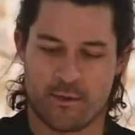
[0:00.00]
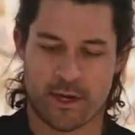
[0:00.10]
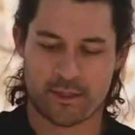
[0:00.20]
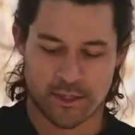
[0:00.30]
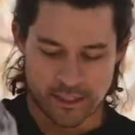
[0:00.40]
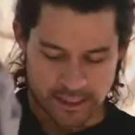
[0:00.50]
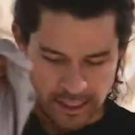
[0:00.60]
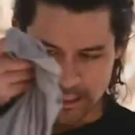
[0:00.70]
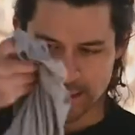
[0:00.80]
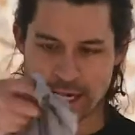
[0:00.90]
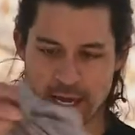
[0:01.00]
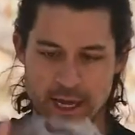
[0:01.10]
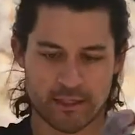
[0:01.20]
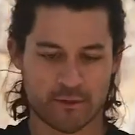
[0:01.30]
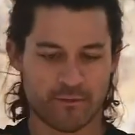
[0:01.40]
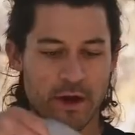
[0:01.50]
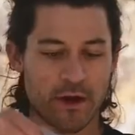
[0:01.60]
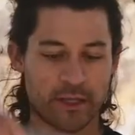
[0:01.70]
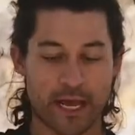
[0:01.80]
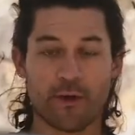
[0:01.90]
But as you can see, it's
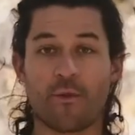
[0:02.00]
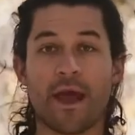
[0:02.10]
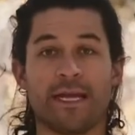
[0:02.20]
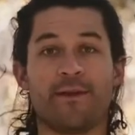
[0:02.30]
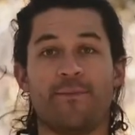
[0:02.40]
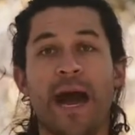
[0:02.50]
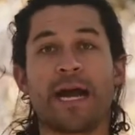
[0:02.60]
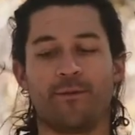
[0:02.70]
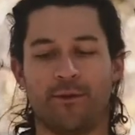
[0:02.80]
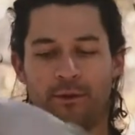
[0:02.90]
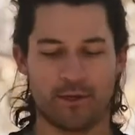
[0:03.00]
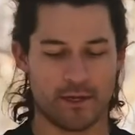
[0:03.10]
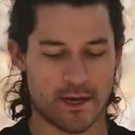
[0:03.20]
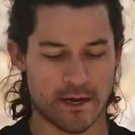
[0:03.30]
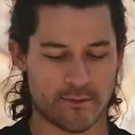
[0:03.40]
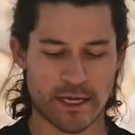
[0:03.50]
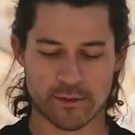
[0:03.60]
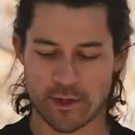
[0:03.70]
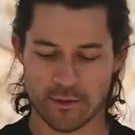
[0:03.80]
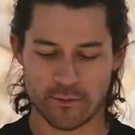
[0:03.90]
very lightweight and packable.
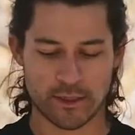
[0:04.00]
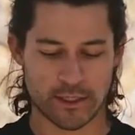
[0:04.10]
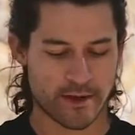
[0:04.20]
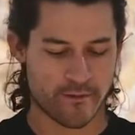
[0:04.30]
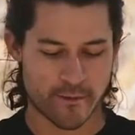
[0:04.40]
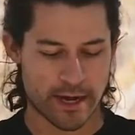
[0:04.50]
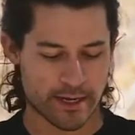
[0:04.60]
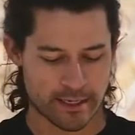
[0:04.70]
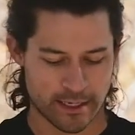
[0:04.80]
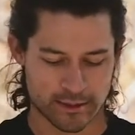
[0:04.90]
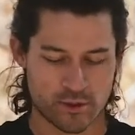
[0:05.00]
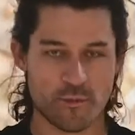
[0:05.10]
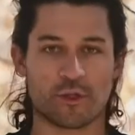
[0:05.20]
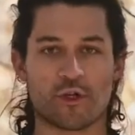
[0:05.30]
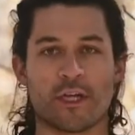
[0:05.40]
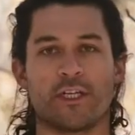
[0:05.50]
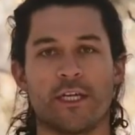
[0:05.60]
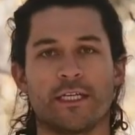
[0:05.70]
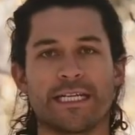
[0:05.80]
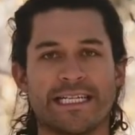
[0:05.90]
That's what I really love about it, and super stretchy.